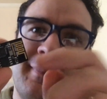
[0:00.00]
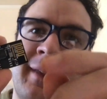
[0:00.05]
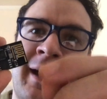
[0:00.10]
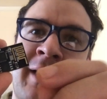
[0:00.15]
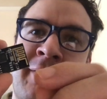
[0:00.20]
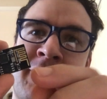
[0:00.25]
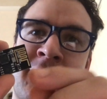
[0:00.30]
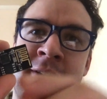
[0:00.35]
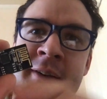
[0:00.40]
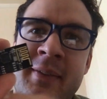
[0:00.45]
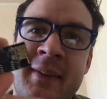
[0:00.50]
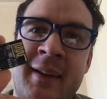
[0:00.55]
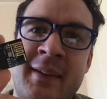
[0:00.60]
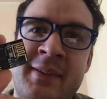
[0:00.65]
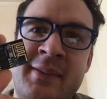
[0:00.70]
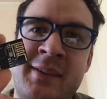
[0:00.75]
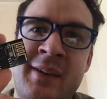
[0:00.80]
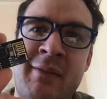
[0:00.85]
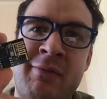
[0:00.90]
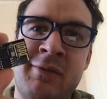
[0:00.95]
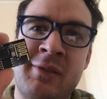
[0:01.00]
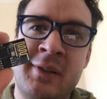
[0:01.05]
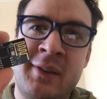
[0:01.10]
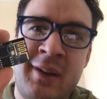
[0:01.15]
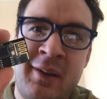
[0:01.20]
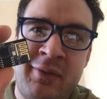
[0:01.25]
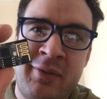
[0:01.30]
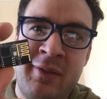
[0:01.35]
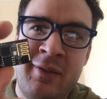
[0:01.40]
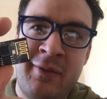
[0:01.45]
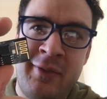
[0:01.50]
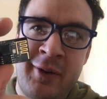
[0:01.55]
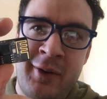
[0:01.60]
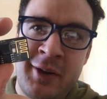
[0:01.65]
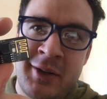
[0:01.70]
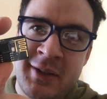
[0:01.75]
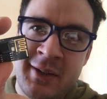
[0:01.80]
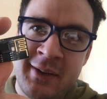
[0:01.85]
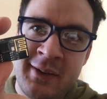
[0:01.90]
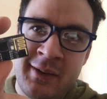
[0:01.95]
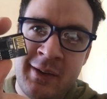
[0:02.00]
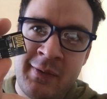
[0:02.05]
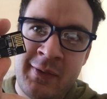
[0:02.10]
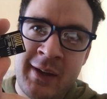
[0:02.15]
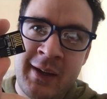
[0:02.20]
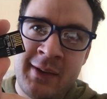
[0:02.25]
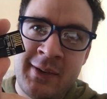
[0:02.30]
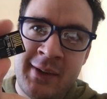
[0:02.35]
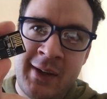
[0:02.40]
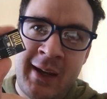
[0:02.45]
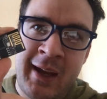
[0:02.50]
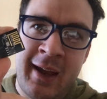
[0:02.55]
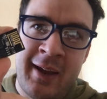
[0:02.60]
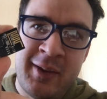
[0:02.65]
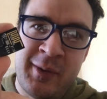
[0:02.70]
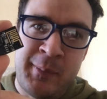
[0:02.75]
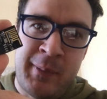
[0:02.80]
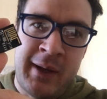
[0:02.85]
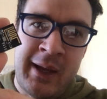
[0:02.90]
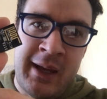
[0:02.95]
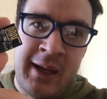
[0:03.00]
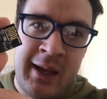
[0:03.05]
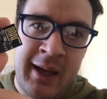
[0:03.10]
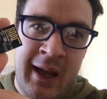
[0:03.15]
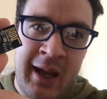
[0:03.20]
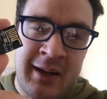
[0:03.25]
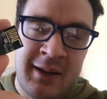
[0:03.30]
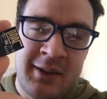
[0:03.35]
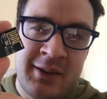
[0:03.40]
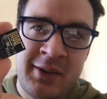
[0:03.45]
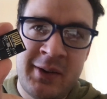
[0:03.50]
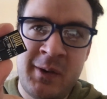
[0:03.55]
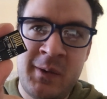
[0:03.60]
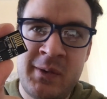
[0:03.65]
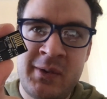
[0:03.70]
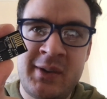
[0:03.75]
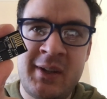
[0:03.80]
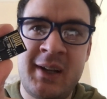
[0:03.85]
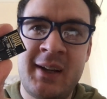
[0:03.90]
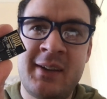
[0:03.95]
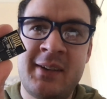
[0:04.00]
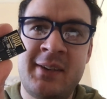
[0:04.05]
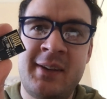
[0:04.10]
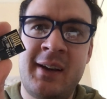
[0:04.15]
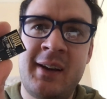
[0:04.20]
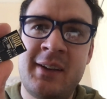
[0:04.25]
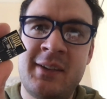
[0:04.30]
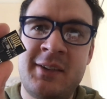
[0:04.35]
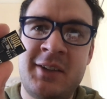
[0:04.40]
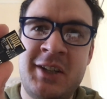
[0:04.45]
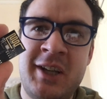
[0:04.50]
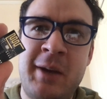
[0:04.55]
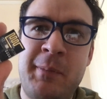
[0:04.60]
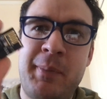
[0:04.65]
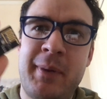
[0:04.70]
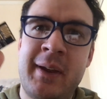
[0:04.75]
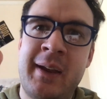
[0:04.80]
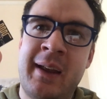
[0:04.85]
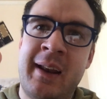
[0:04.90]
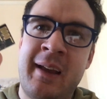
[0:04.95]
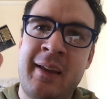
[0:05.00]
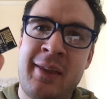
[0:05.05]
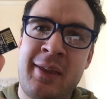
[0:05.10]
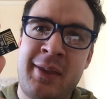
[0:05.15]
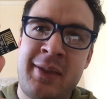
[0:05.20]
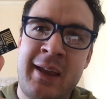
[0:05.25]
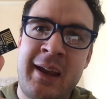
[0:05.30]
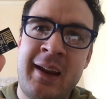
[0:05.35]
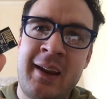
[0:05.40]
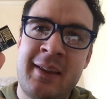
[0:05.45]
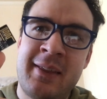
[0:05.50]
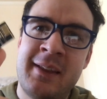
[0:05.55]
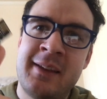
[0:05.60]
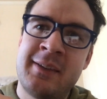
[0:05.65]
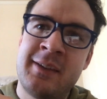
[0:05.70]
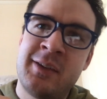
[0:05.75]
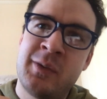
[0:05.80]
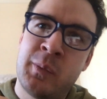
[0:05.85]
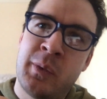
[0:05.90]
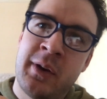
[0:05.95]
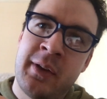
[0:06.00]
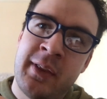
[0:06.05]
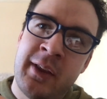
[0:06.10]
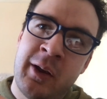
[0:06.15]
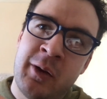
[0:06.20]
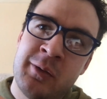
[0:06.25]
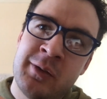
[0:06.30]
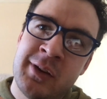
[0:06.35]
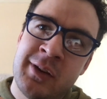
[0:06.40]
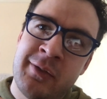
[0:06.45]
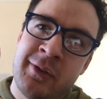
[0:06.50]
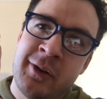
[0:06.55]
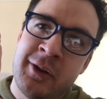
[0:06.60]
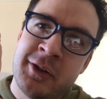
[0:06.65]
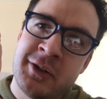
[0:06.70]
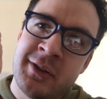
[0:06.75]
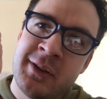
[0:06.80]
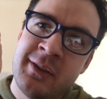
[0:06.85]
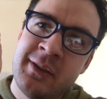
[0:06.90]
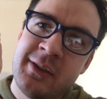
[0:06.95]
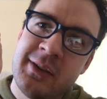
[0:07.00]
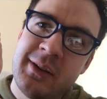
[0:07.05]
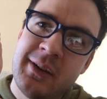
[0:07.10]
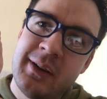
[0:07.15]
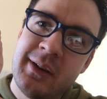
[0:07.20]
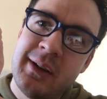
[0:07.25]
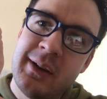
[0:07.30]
I've learned there's several different versions of this ESP8266 chip, and I think this is one of the older versions.